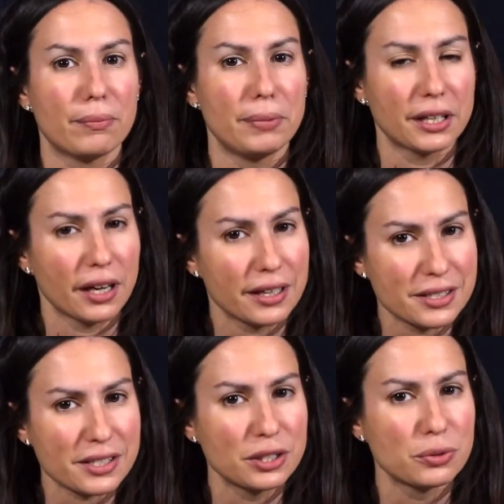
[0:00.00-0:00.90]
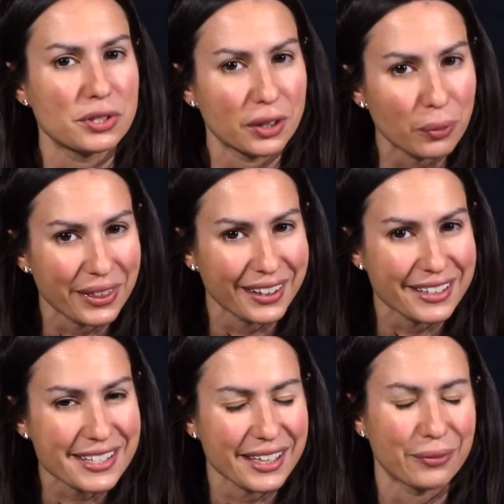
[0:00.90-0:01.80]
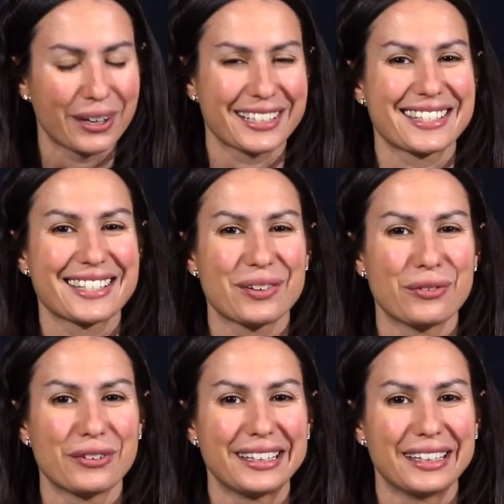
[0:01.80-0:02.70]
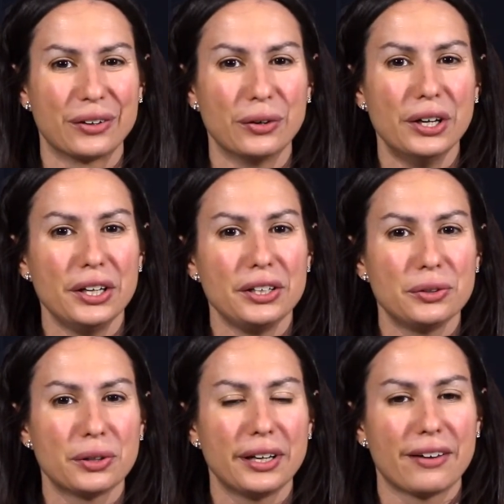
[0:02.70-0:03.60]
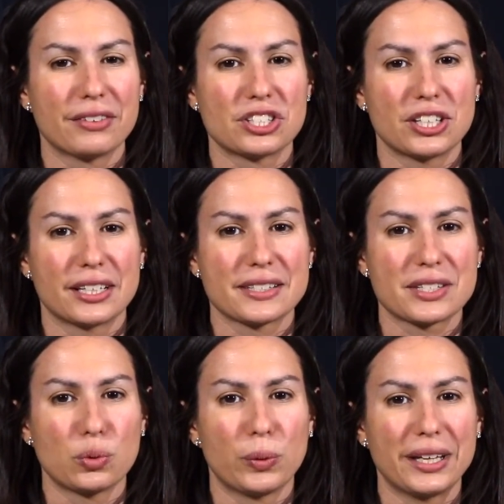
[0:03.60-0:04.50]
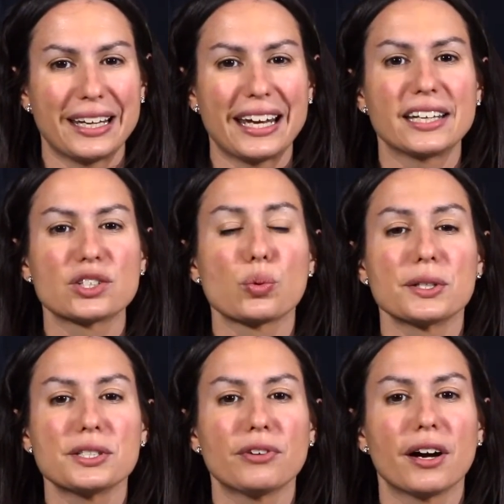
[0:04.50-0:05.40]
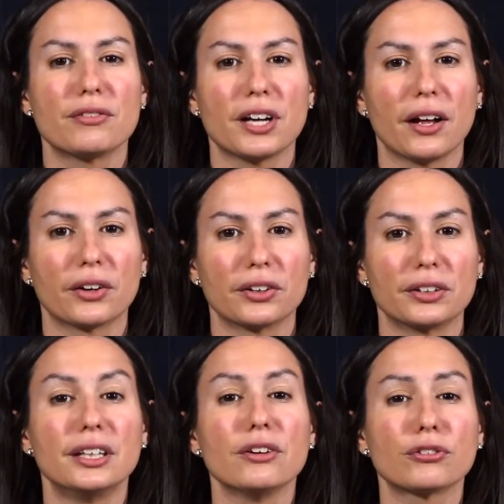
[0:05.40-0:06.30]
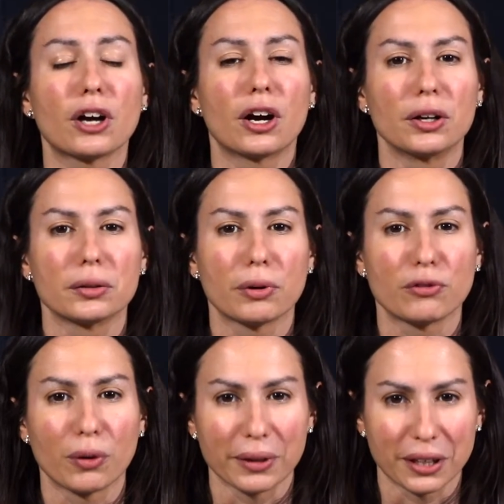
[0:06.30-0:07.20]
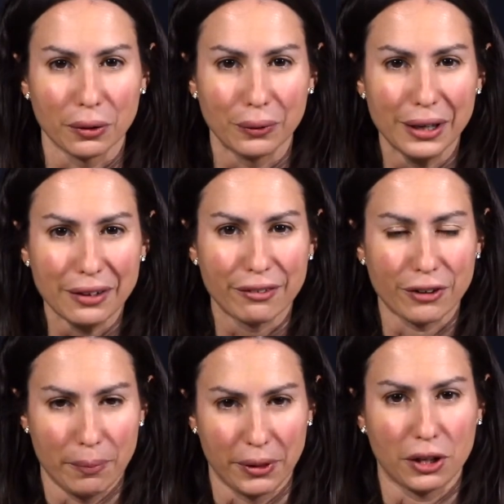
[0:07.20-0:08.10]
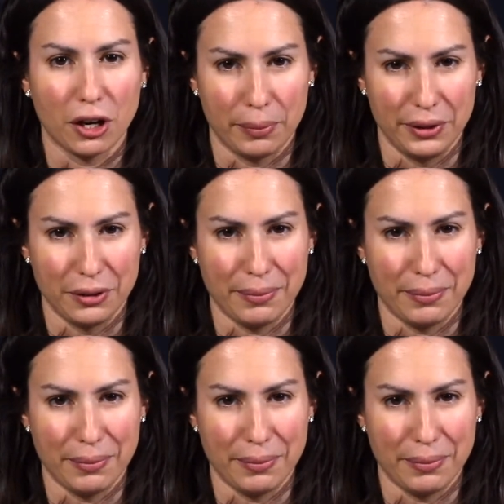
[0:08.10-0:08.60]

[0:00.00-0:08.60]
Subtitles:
because you stuck with us and watched this whole video, you can have the chance to win a $25 gift card before we go from the Carpenter